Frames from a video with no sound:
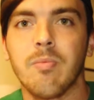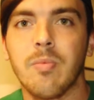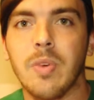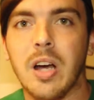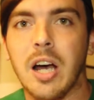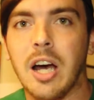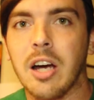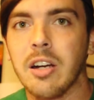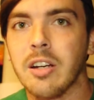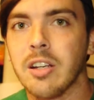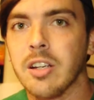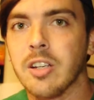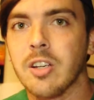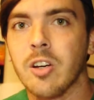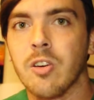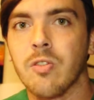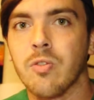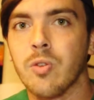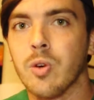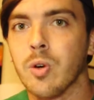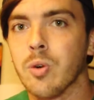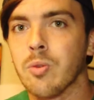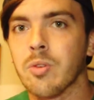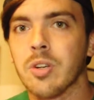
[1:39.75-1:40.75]
how to go
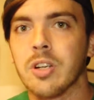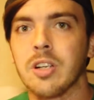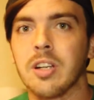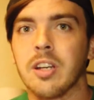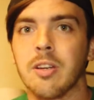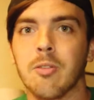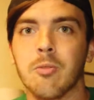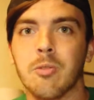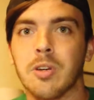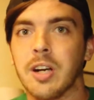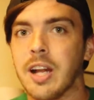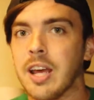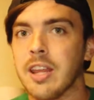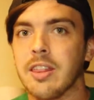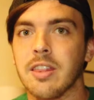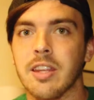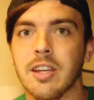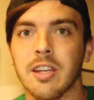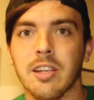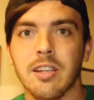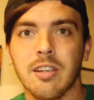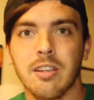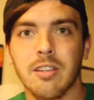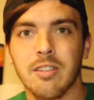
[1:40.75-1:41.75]
forward and what I
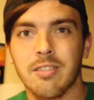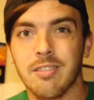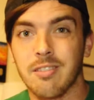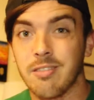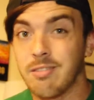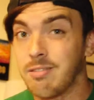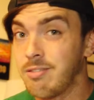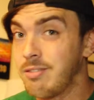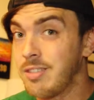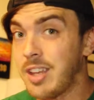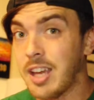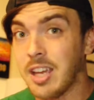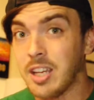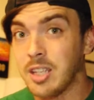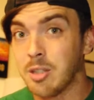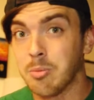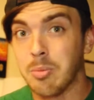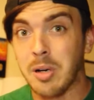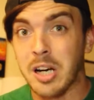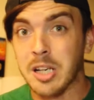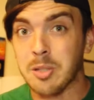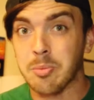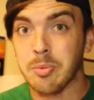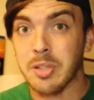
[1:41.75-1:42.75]
think they could
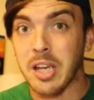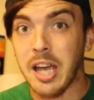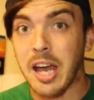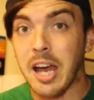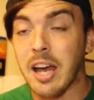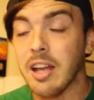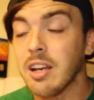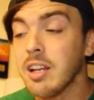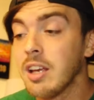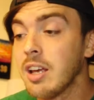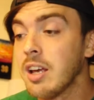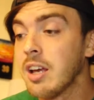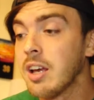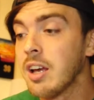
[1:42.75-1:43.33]
possibly add.